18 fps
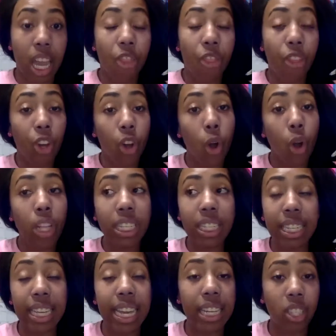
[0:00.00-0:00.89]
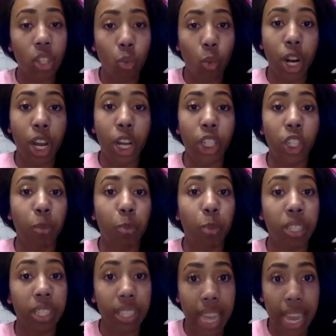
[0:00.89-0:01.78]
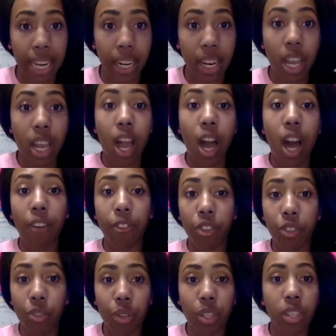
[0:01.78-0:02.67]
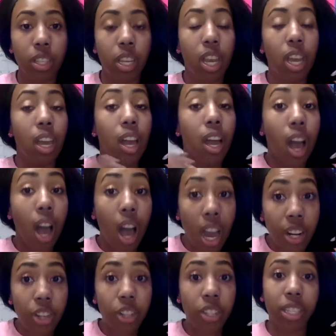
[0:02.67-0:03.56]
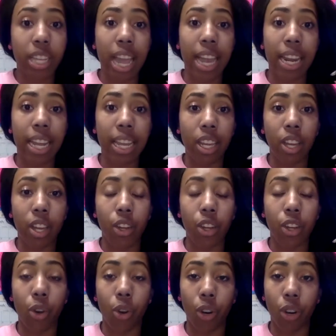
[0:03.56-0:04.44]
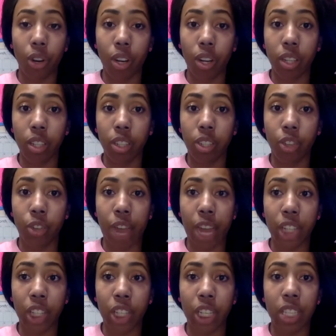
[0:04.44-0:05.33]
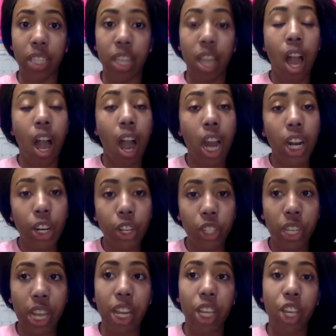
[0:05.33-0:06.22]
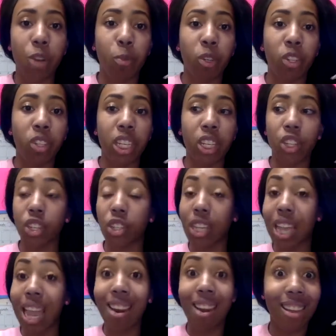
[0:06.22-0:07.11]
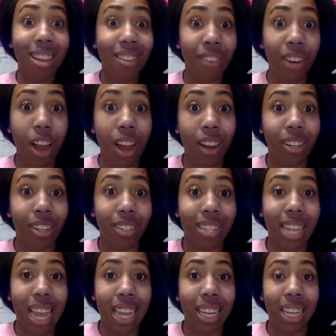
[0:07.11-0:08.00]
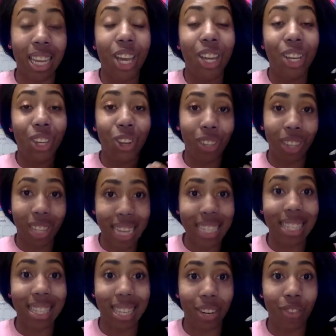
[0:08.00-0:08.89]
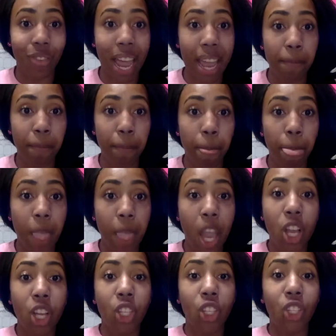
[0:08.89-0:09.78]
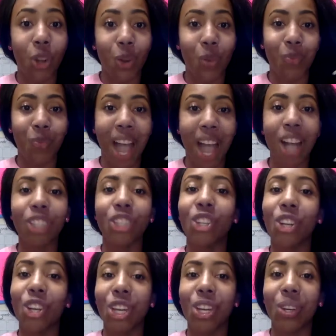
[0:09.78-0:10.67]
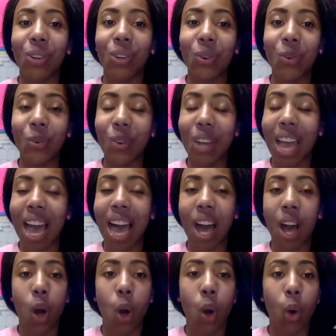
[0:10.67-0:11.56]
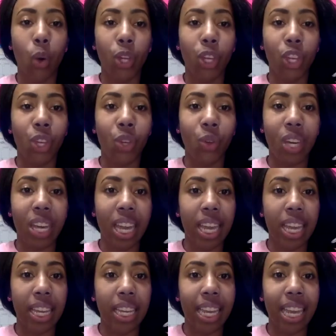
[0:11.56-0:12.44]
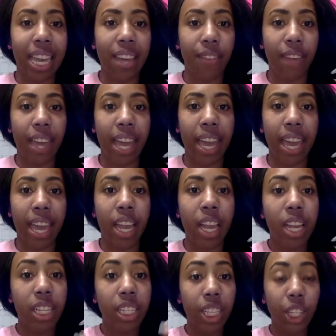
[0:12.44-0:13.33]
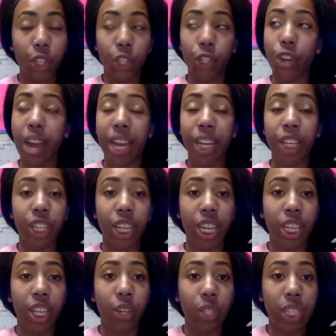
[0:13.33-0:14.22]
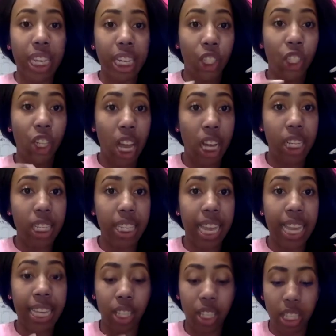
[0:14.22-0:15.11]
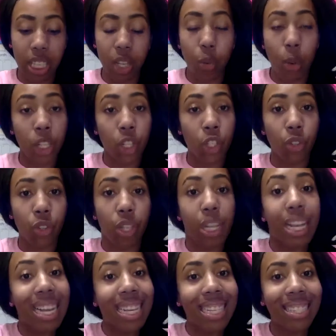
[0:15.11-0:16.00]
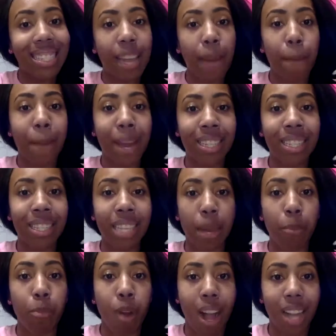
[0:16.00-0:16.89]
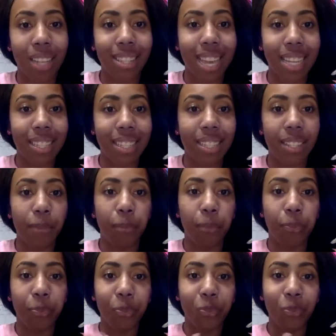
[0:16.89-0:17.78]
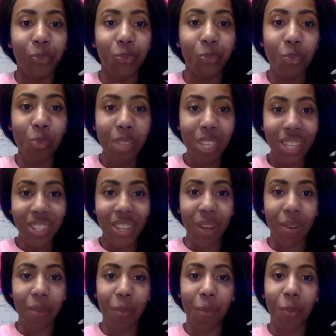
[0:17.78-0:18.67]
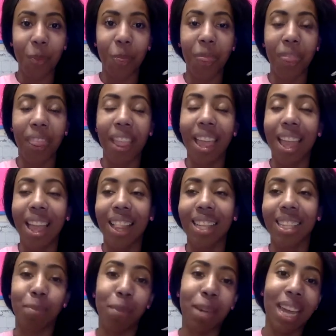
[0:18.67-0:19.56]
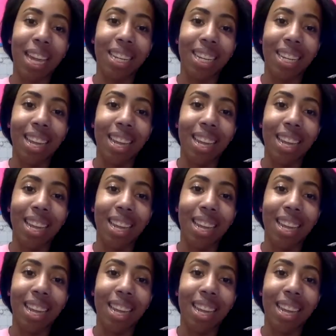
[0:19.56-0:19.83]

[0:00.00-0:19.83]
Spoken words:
The goal is to get to 100% of students understanding your directions, understanding your procedures, and even understanding your lesson, right? So I'll show you how you can give a teacher direction using chunks and sequential step-by-step process. So let's begin.